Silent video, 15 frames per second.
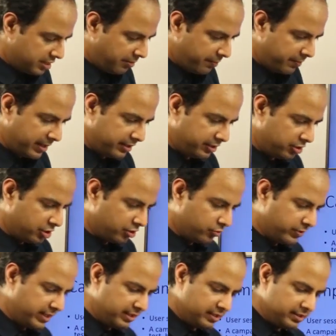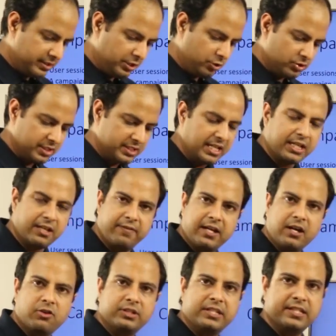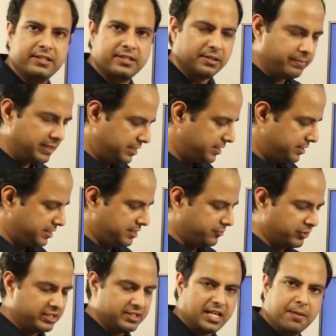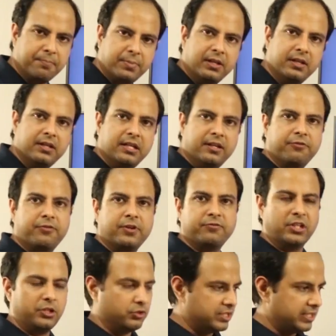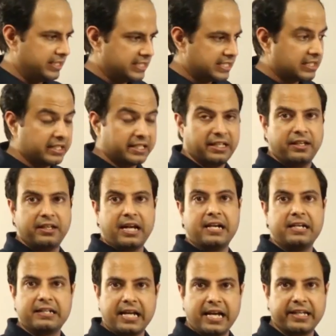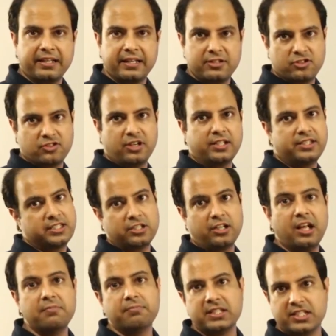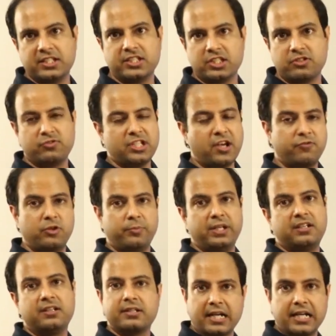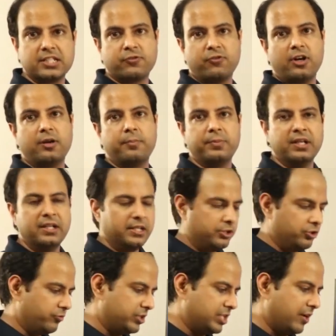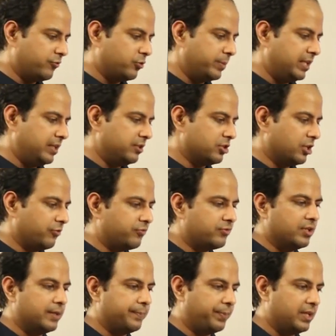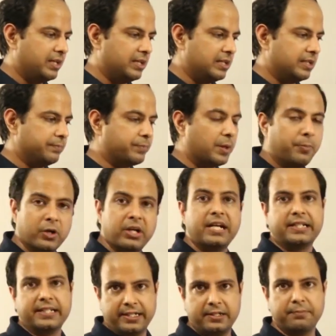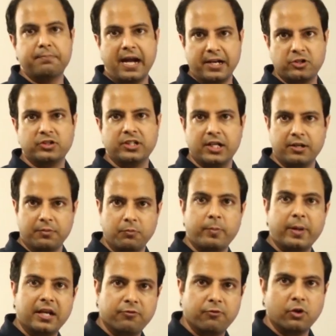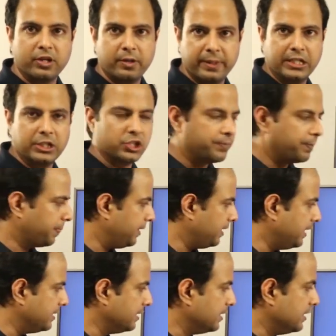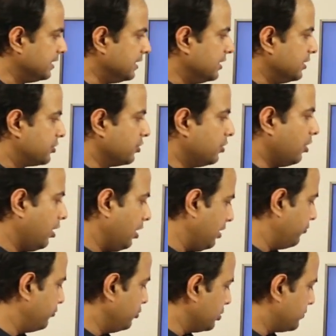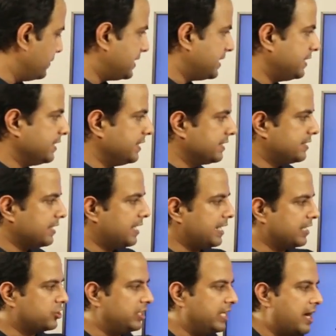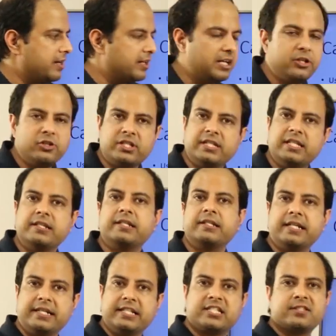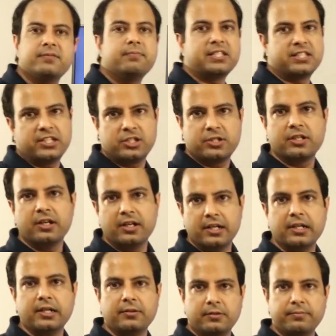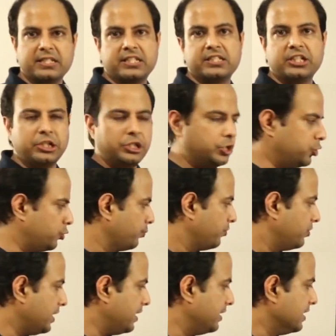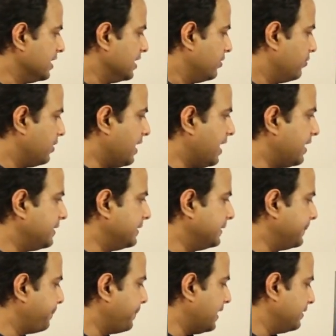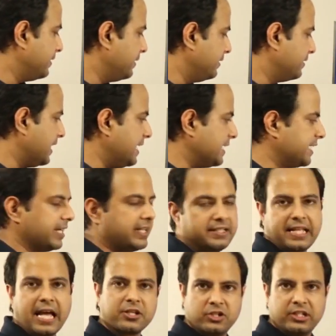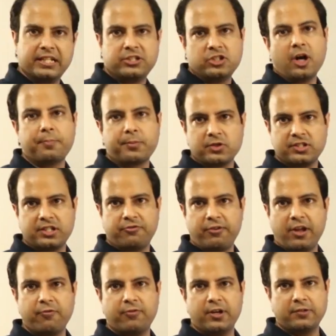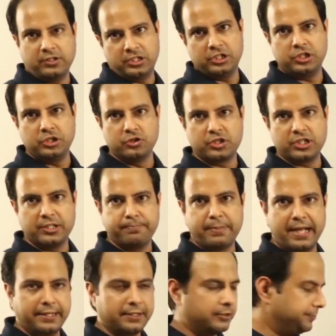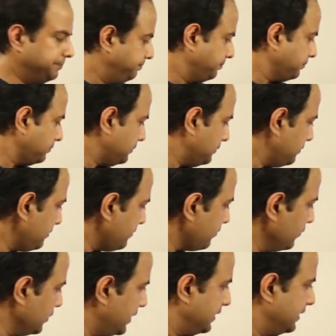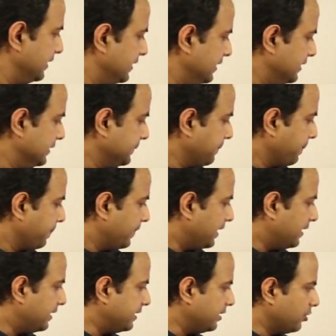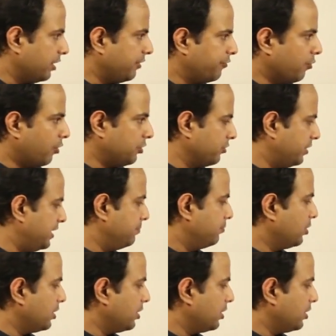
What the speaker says: remember, you know, when the users are giving out these messages, for example, if the user is clicking and dragging and so on, these are all messages which have to be transformed, you know, which have to be sort of propagated back to the mobile phone image, right? So all of those messages are actually handled using the Redis message messaging queue, right? And the sidekick is actually the job processing framework which is used in the background, right? You know, if you want to read